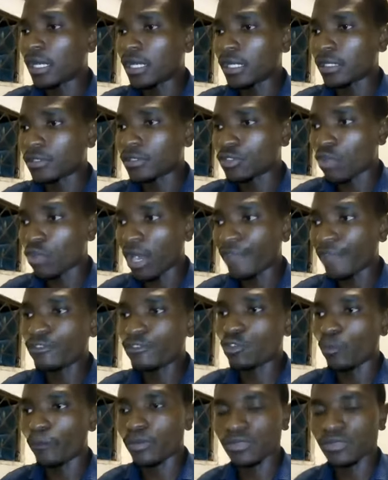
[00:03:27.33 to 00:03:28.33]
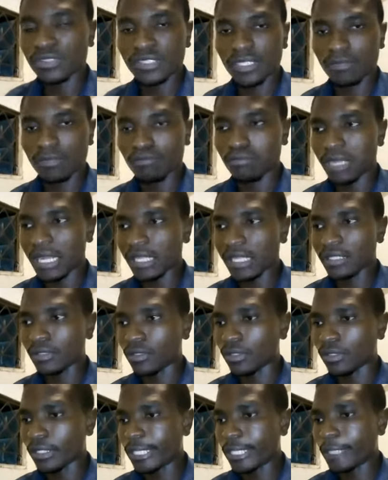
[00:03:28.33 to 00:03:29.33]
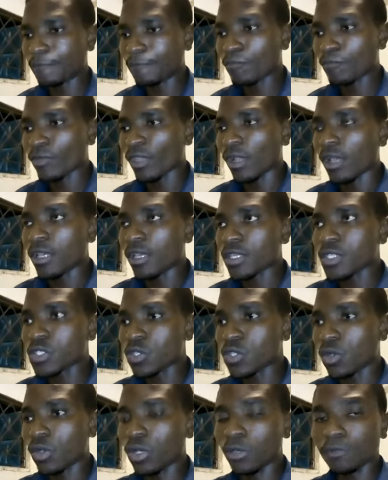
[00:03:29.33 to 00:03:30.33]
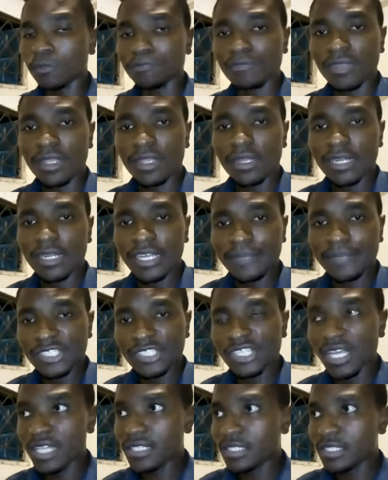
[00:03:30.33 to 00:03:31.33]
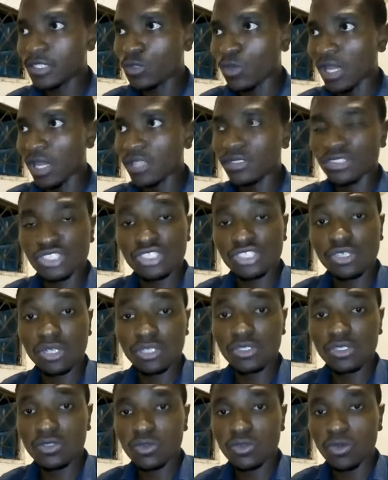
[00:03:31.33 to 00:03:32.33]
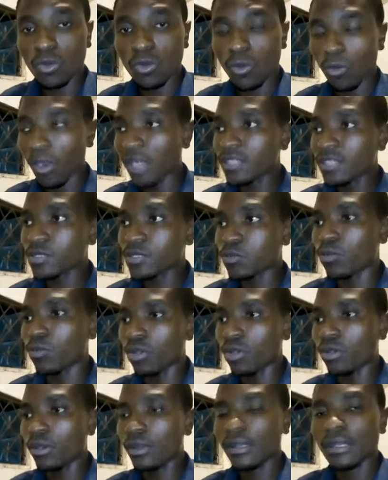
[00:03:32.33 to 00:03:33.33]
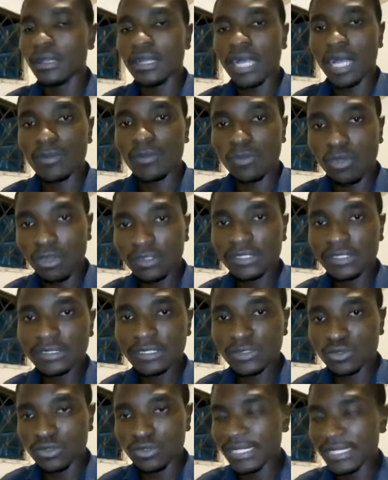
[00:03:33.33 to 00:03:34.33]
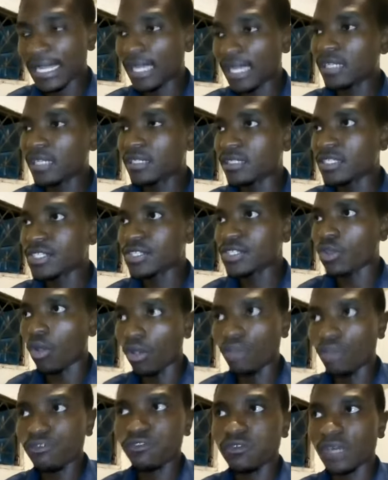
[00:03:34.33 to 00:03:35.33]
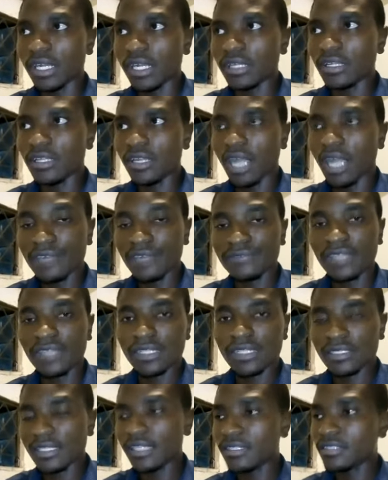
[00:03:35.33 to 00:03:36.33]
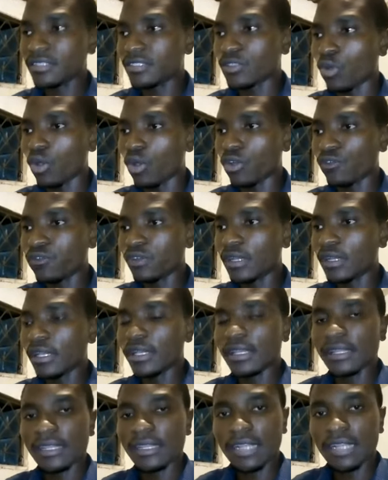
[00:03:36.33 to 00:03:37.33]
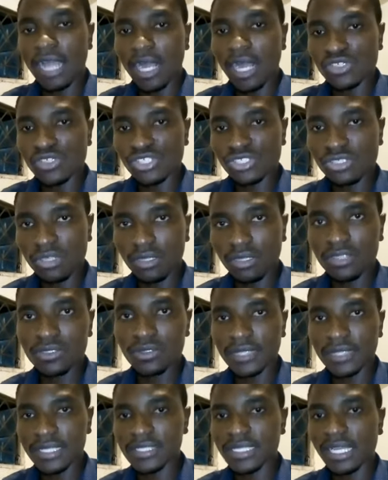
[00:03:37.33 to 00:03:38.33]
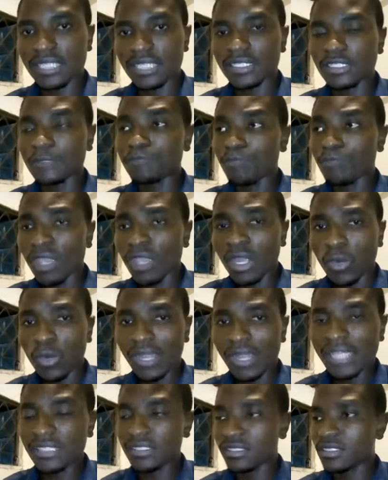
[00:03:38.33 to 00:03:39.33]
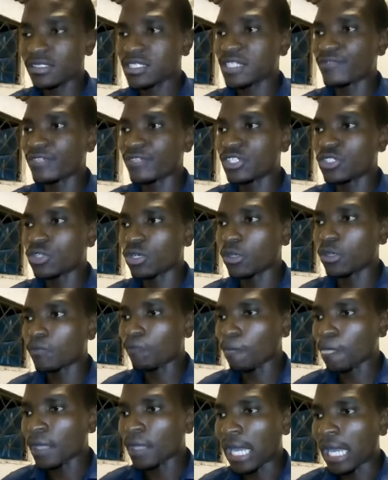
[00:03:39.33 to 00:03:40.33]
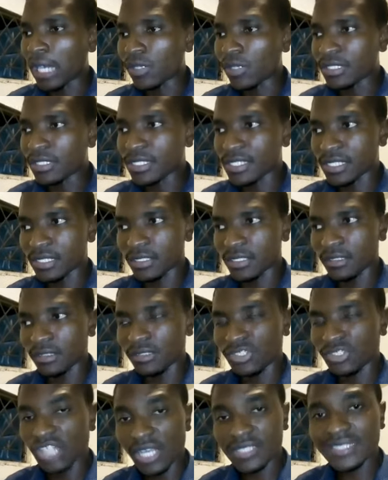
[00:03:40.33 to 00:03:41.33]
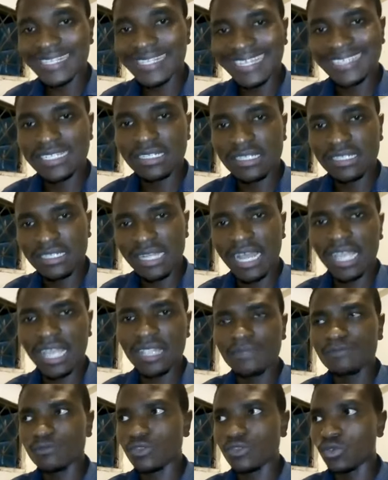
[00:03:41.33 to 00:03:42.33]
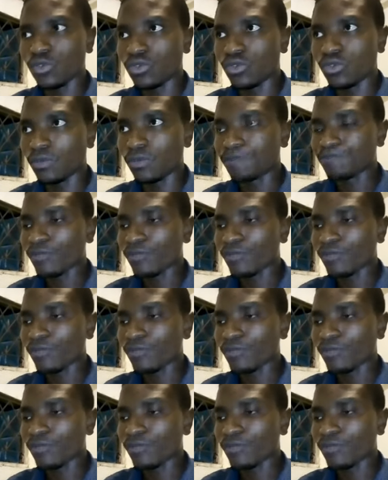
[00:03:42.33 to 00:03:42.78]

You have to put them back. Okay, so let me just try to show you once more. I'm going to turn this off, and then after I turn it off, then I'll show you exactly right in this video how it is just taking time to